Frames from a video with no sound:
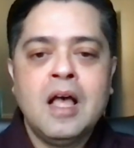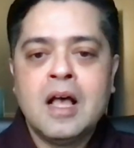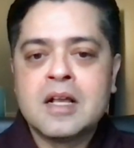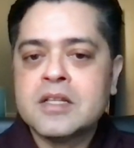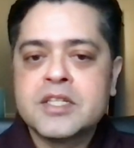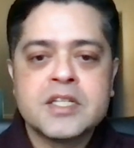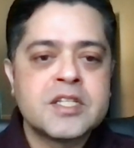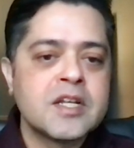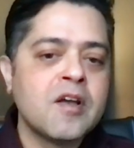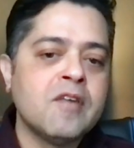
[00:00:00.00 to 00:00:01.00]

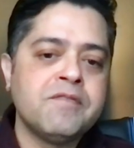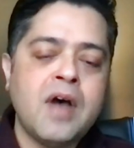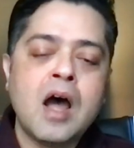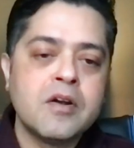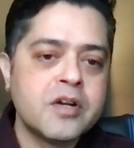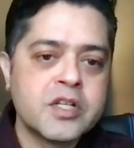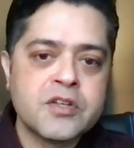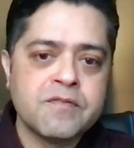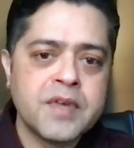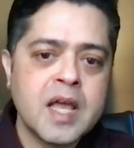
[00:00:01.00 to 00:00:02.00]
consisting of hundreds
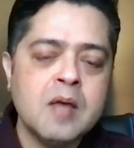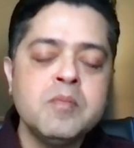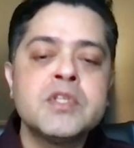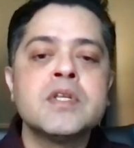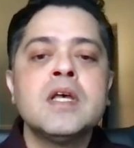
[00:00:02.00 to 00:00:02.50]
of VMs.